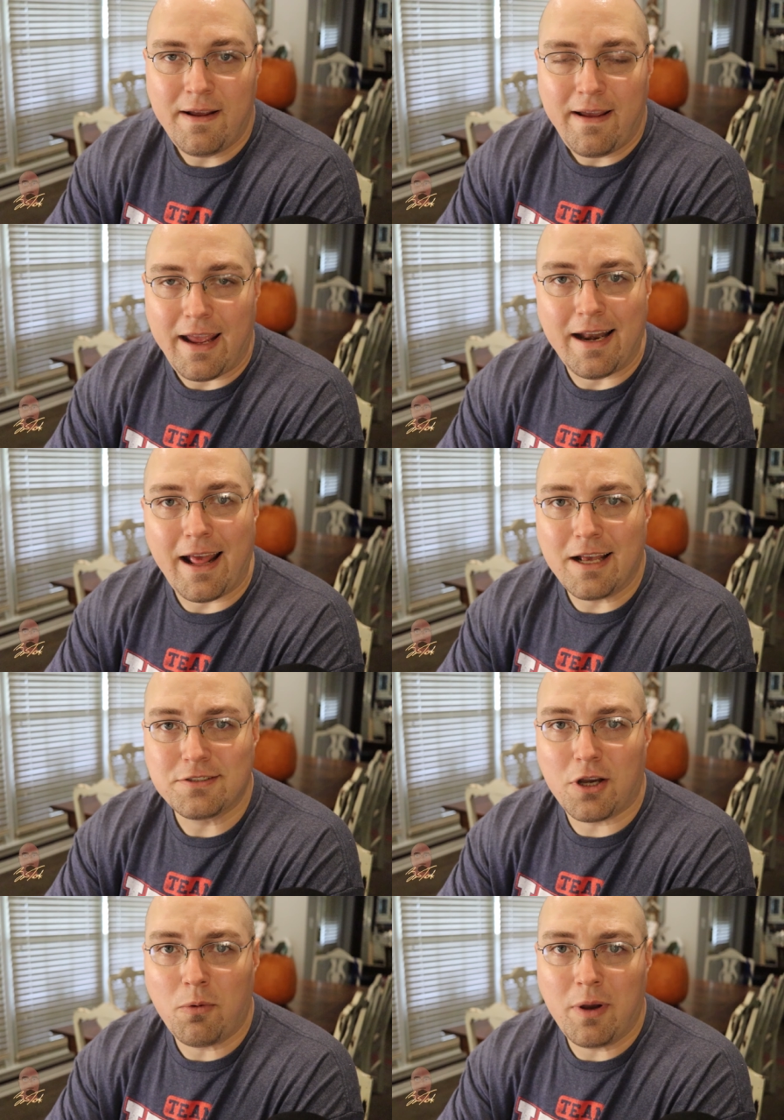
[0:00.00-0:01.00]
And as
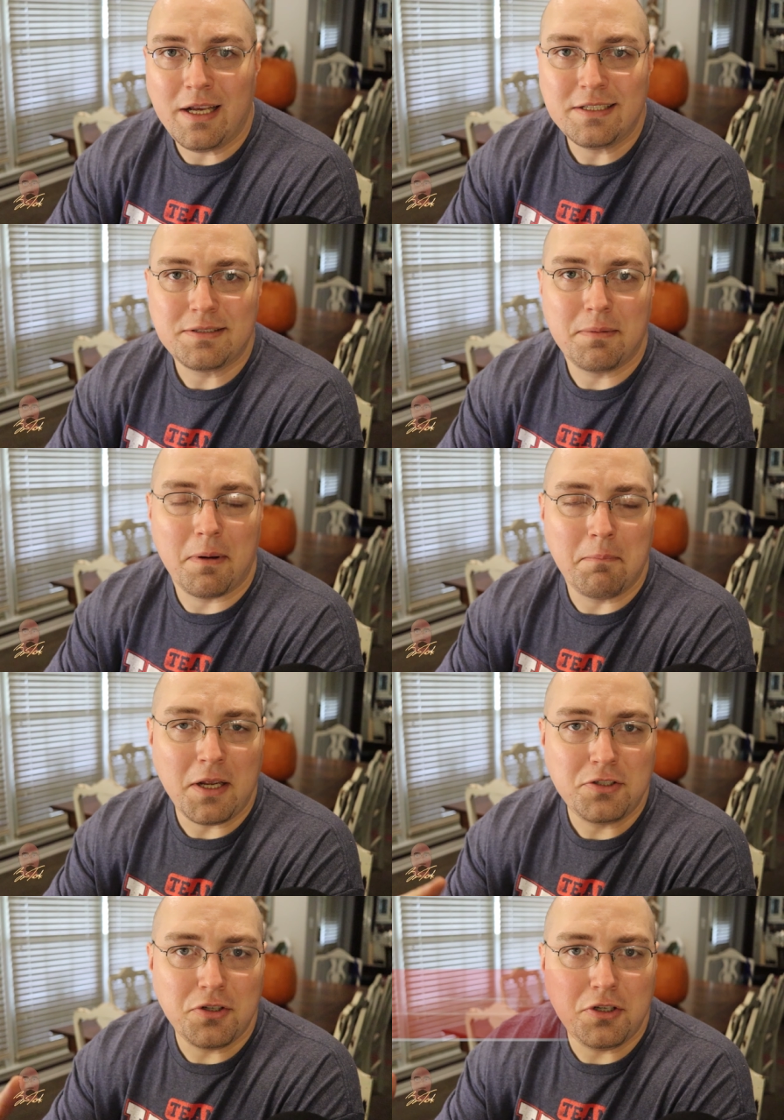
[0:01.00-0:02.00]
always, make
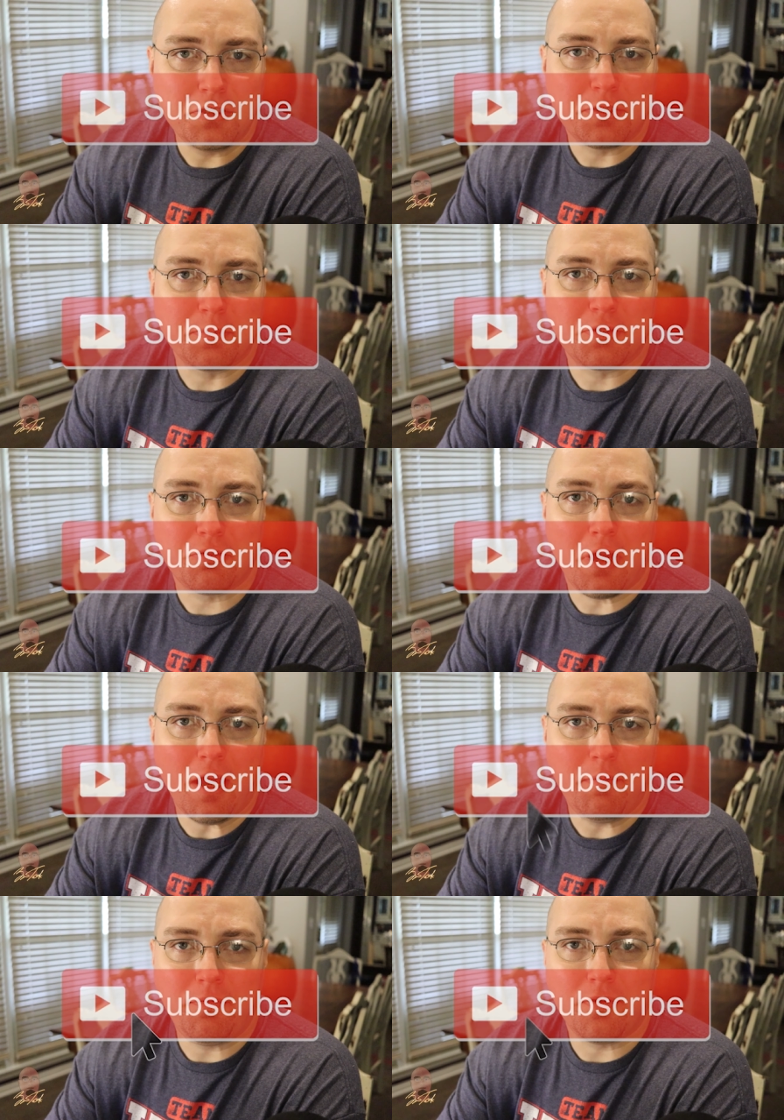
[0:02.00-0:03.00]
sure you subscribe
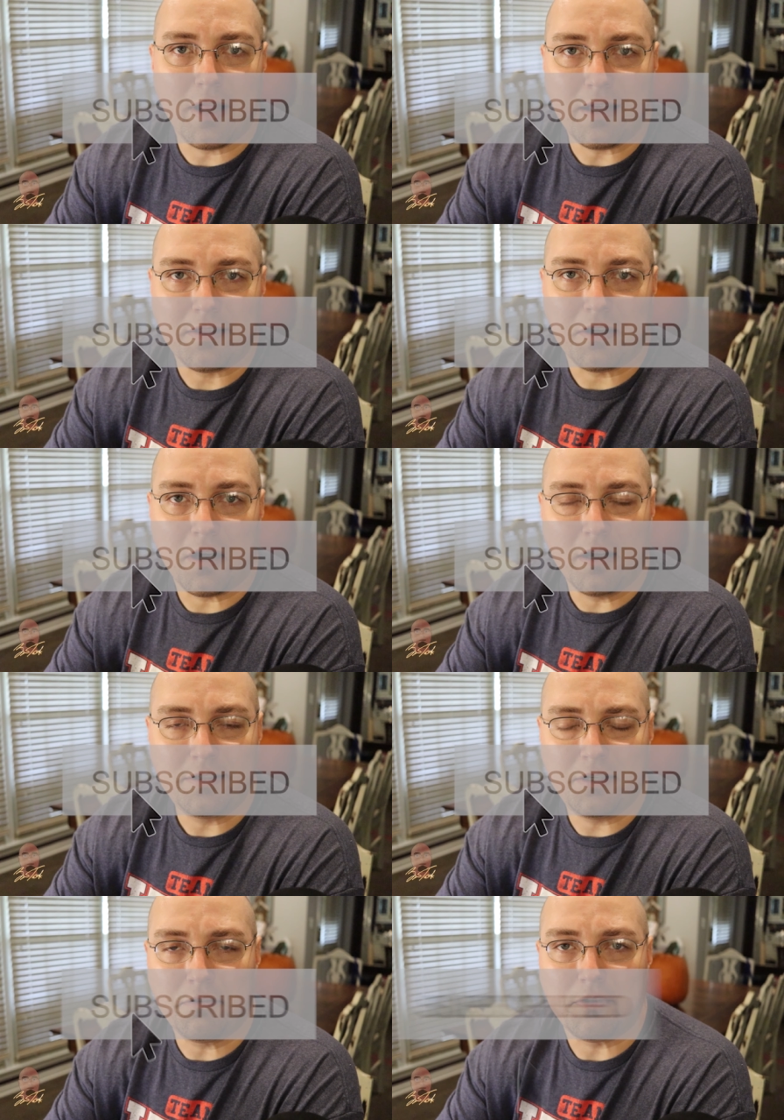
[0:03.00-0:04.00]
if you like the
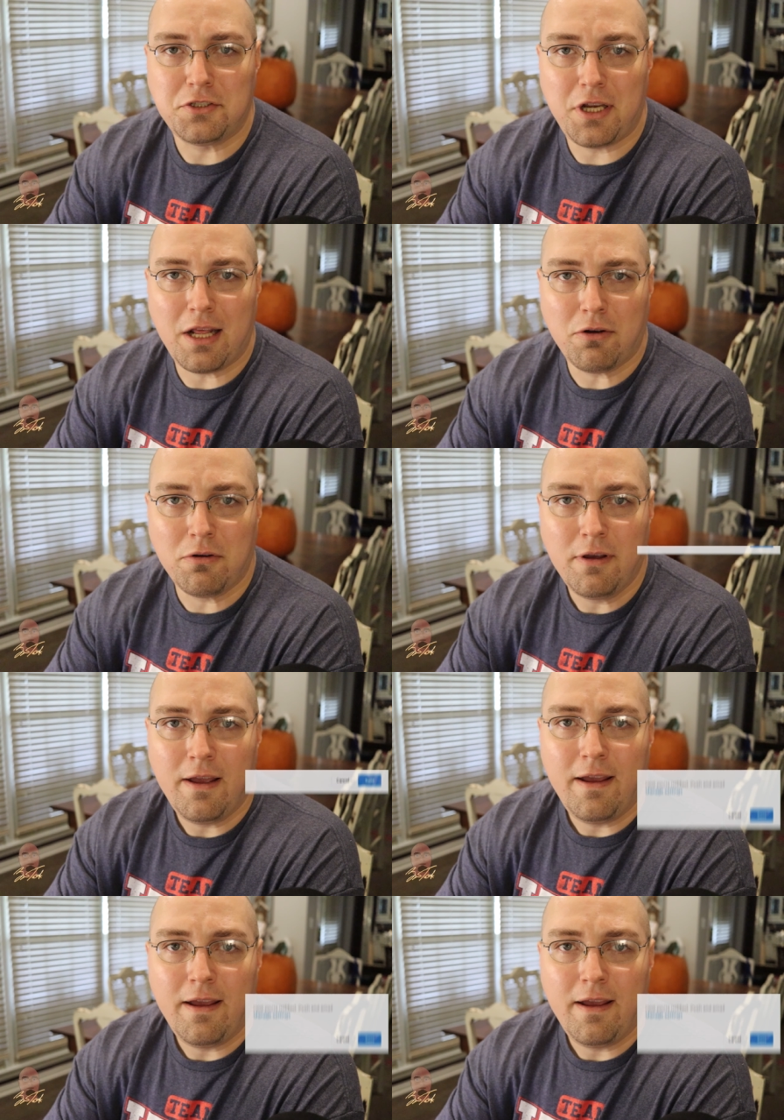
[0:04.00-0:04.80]
content of the channel,